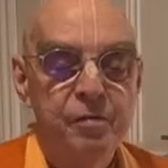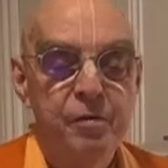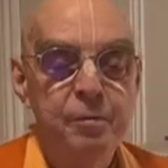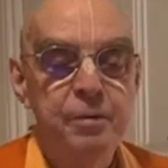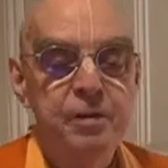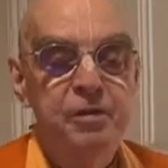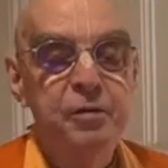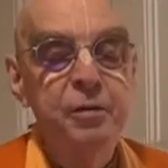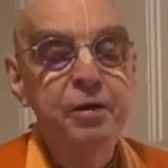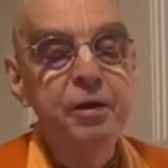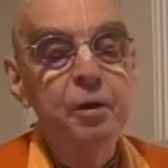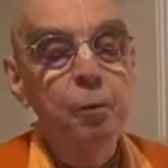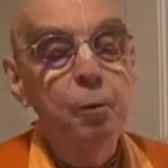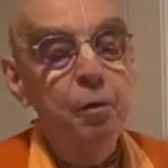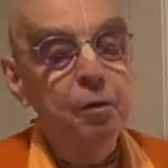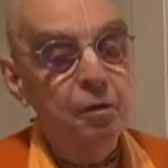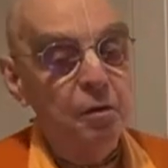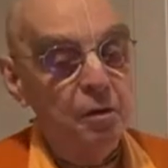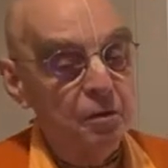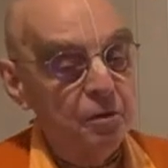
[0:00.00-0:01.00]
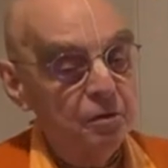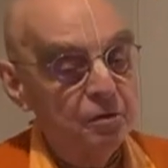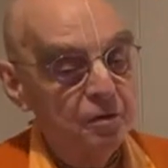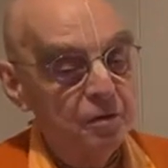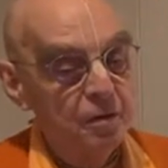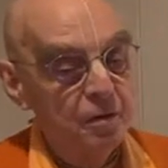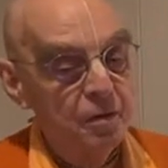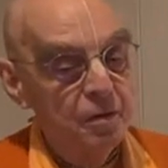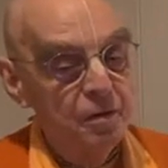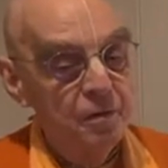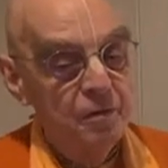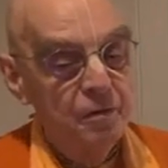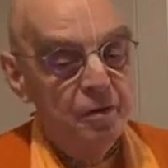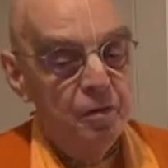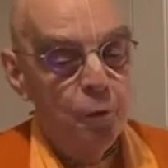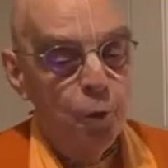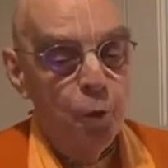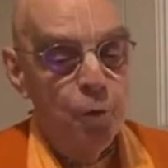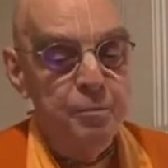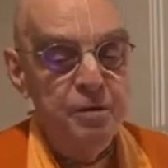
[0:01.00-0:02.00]
The material world,
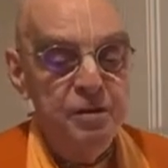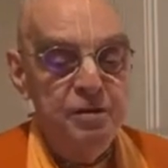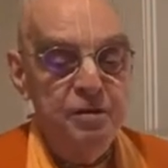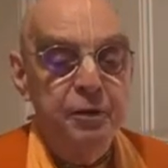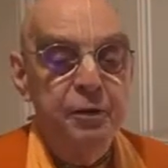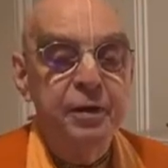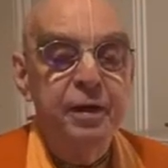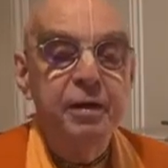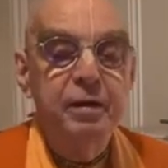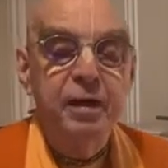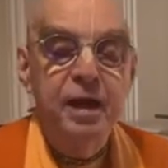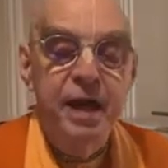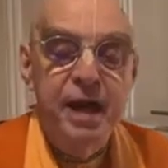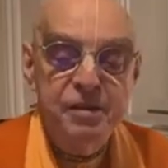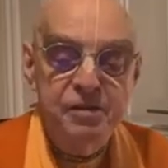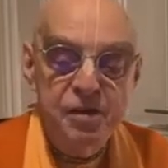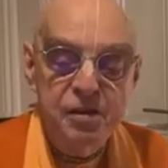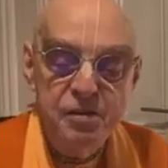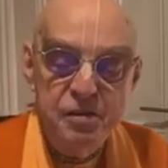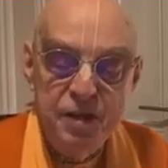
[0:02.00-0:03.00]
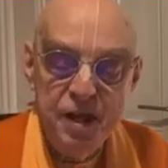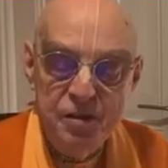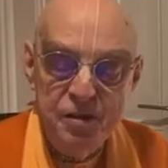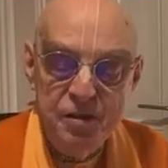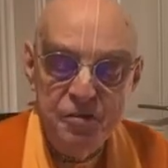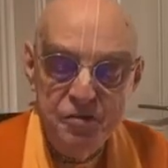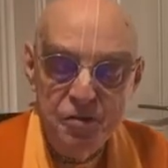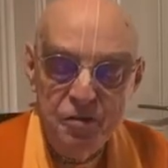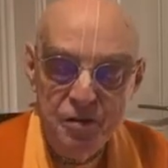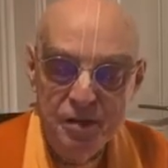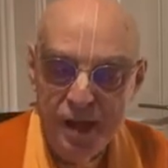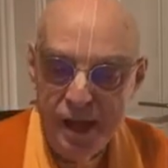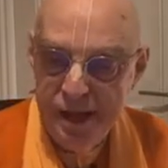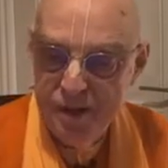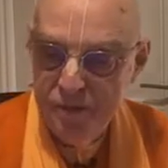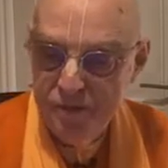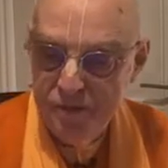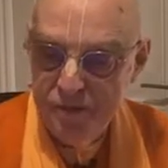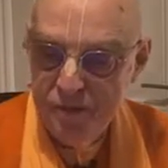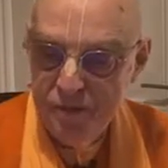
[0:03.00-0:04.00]
or material existential
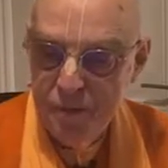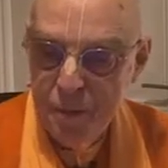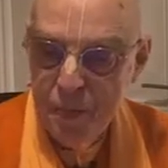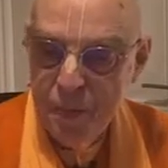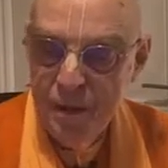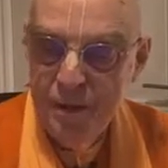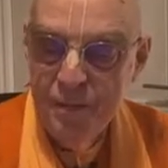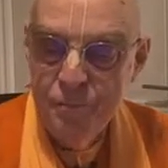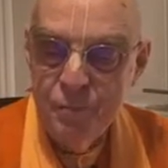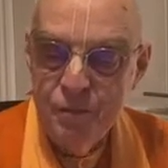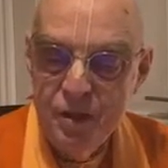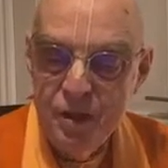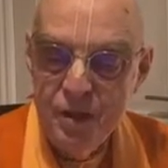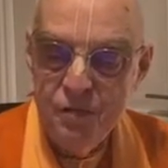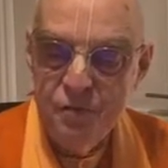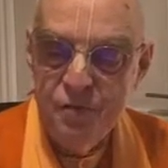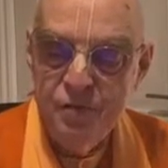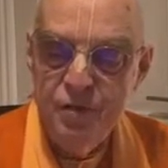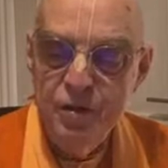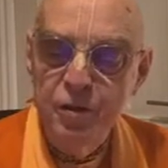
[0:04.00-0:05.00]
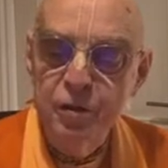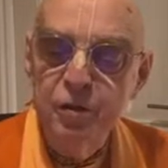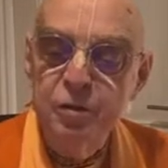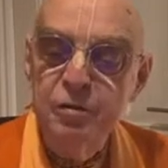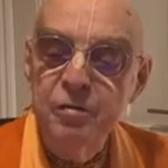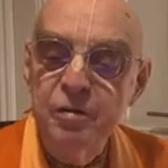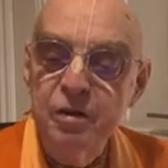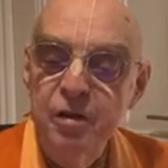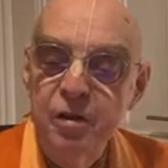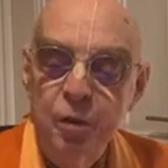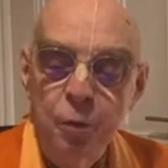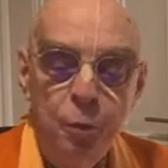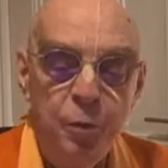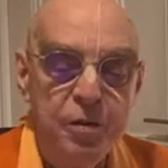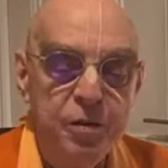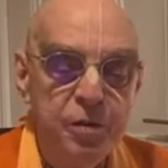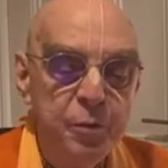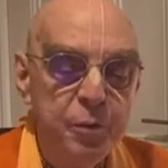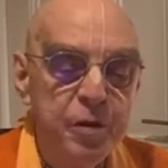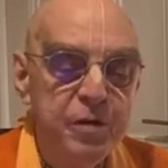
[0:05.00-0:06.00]
life, is filled
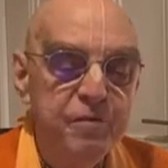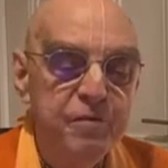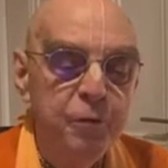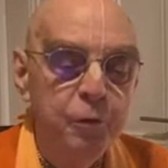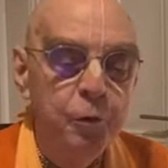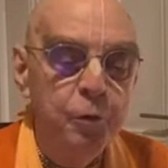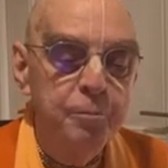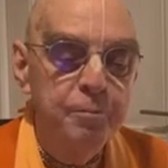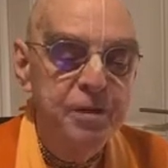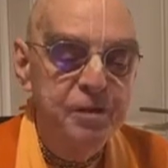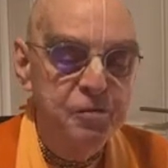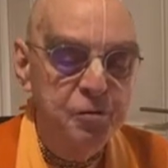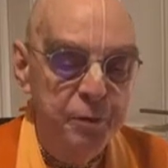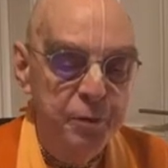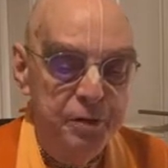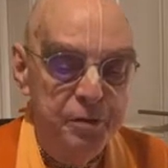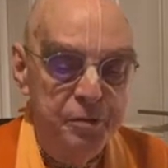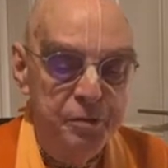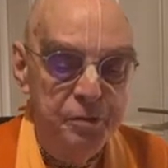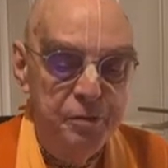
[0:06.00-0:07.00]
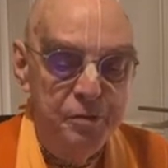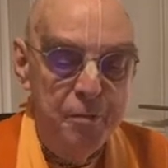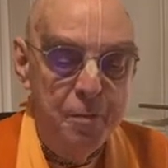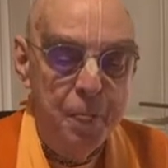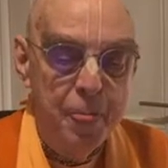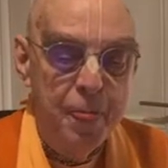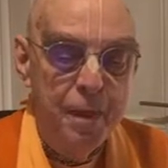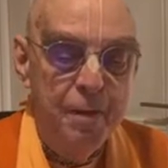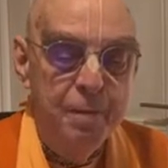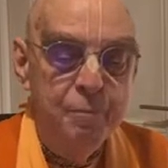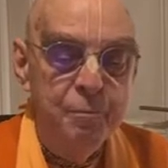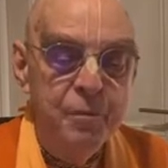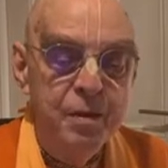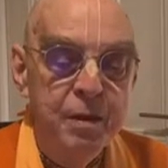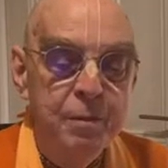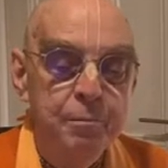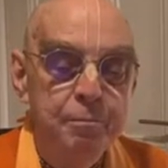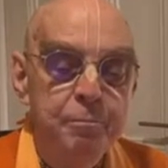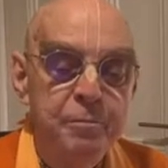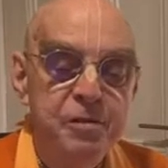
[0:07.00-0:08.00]
with threefold miseries.
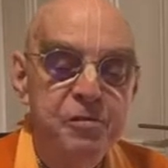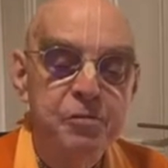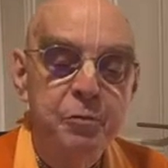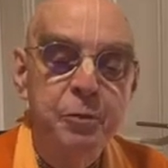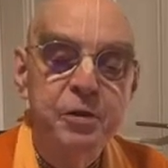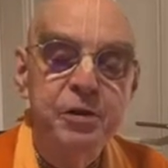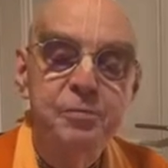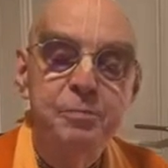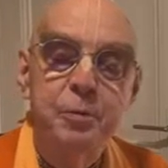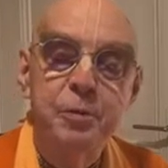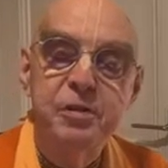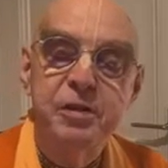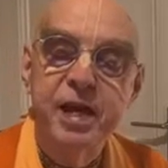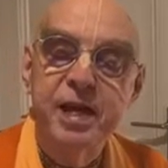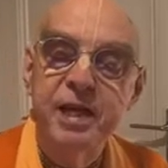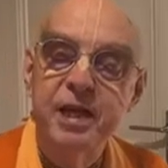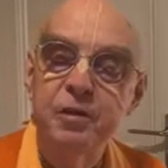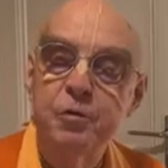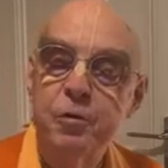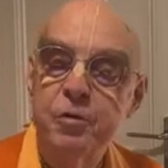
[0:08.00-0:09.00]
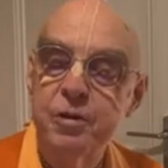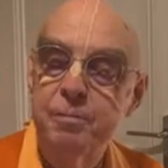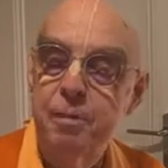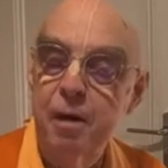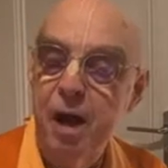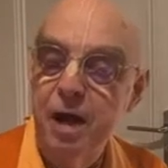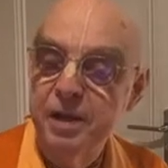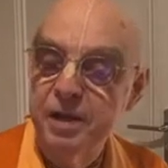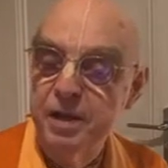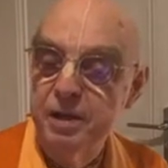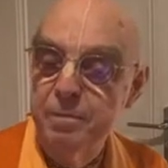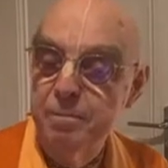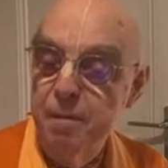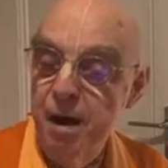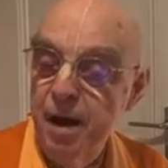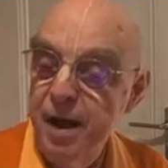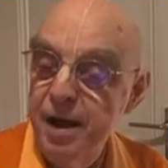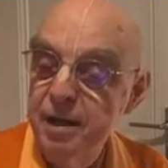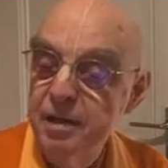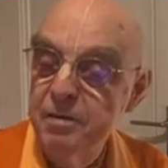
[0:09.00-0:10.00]
Miseries pertaining to the body and
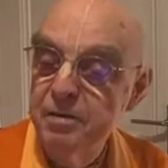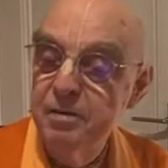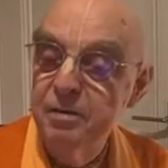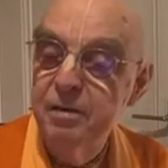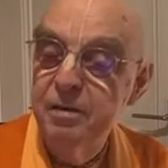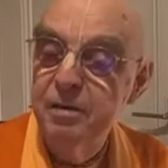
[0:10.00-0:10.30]
mind,